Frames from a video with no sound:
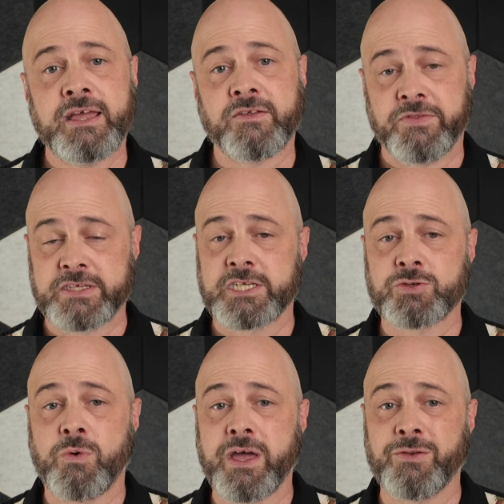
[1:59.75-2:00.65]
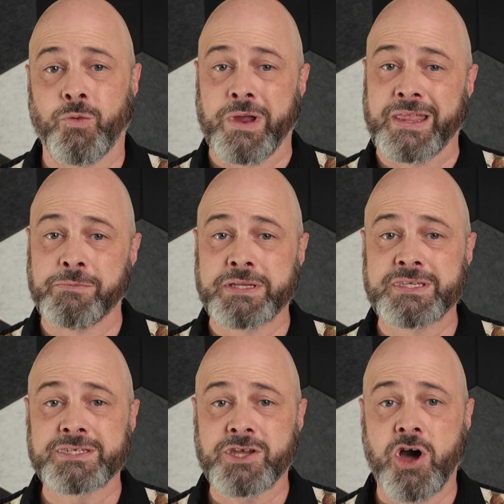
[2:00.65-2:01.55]
This is what we in the
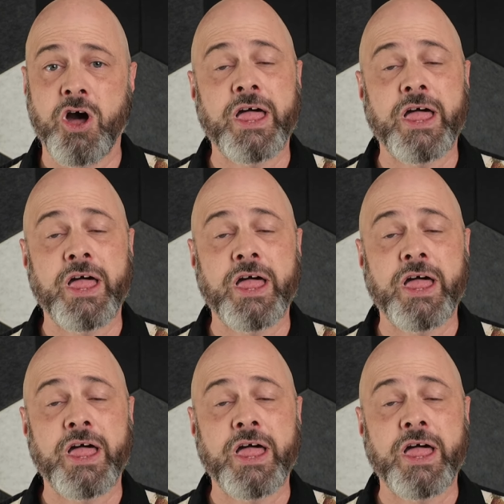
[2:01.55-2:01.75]
business call a